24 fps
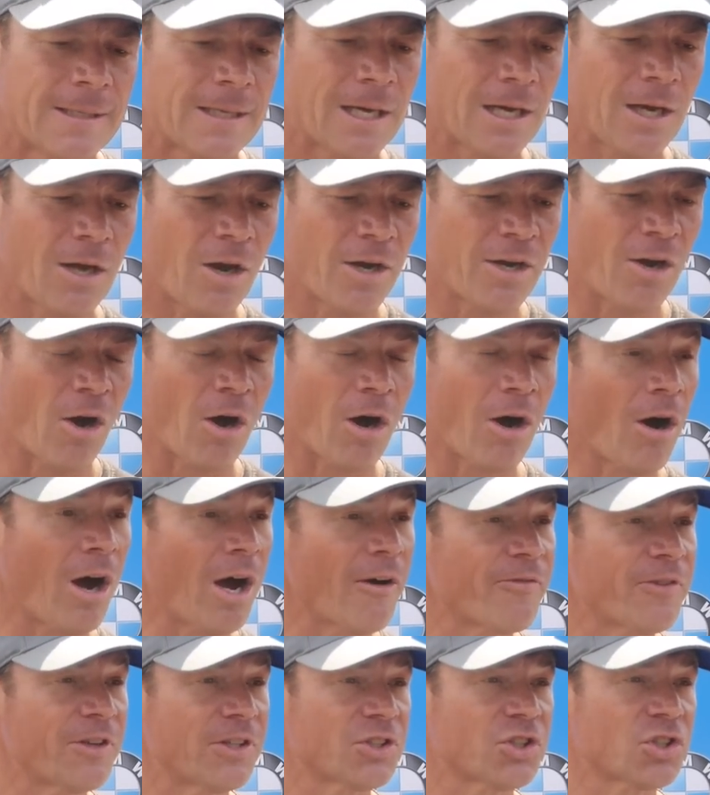Our
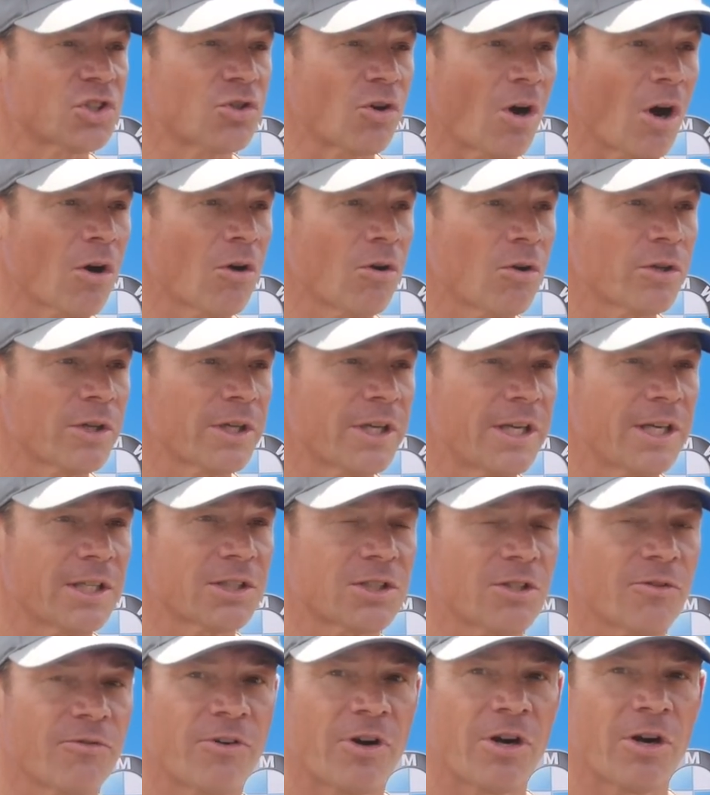offense struggled
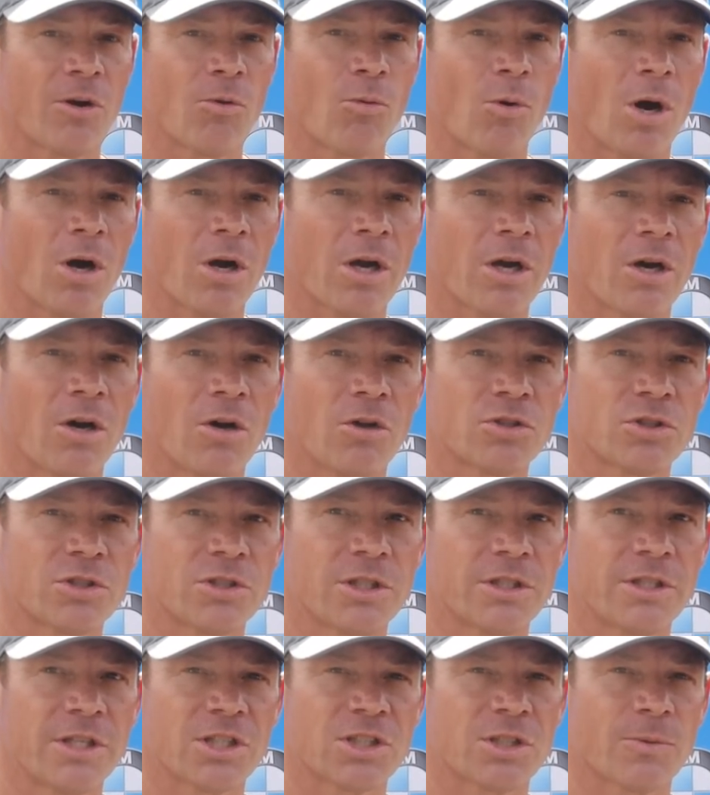against a very well-coached
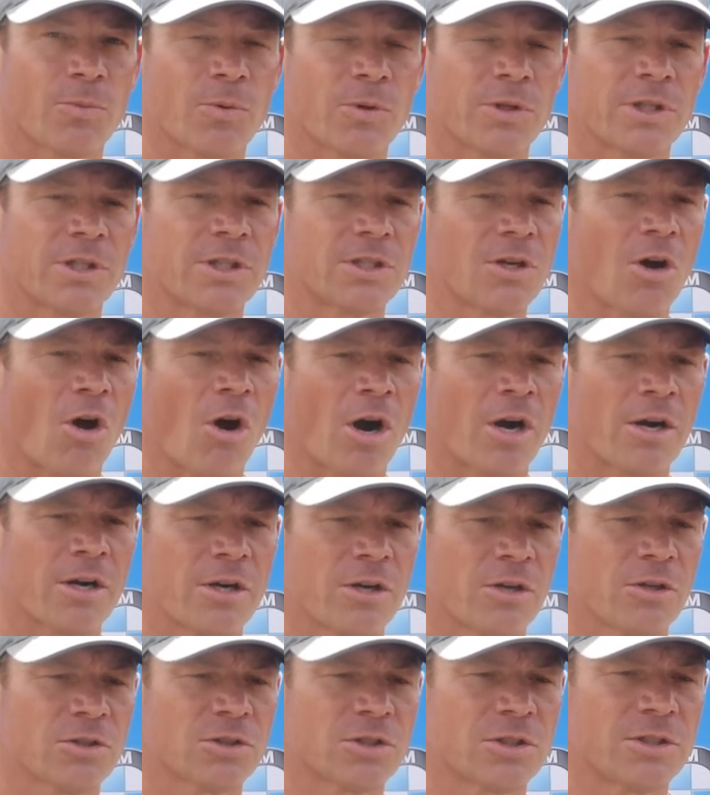and disciplined and
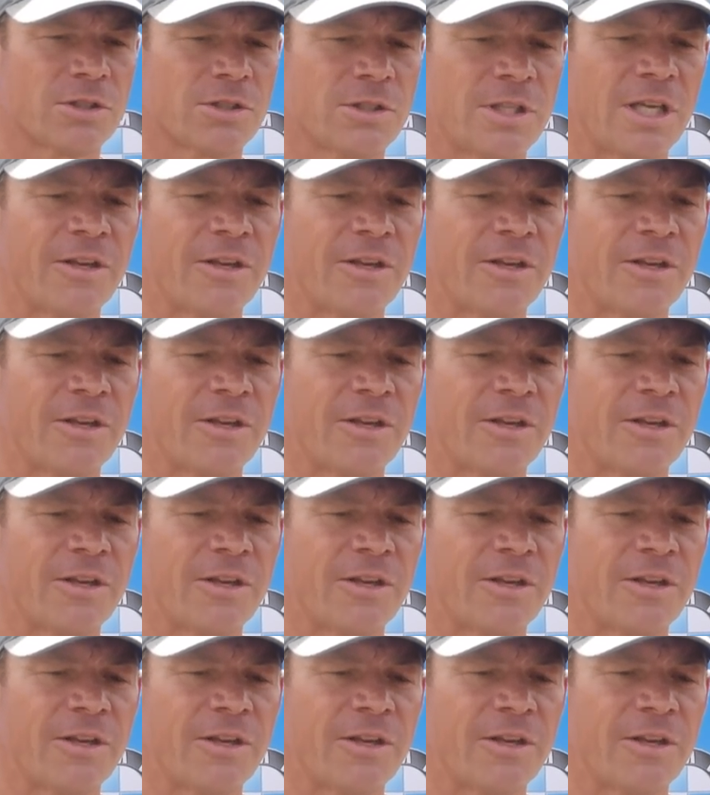hard-nosed